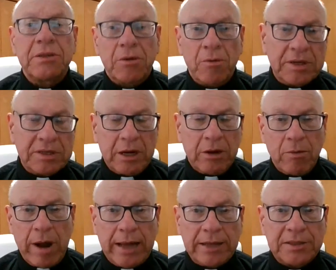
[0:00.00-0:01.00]
the risen
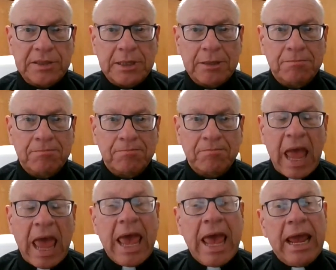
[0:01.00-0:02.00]
Christ.
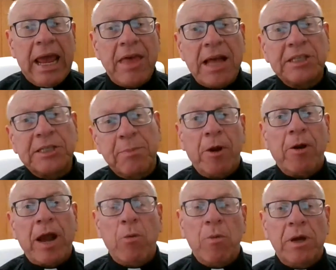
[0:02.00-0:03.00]
In that spirit,
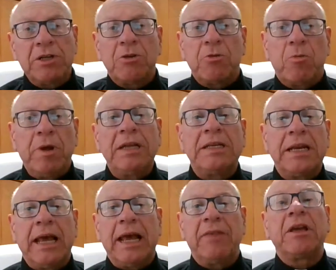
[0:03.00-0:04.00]
I want to read
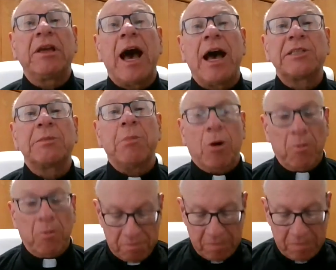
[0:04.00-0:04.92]
today the gospel.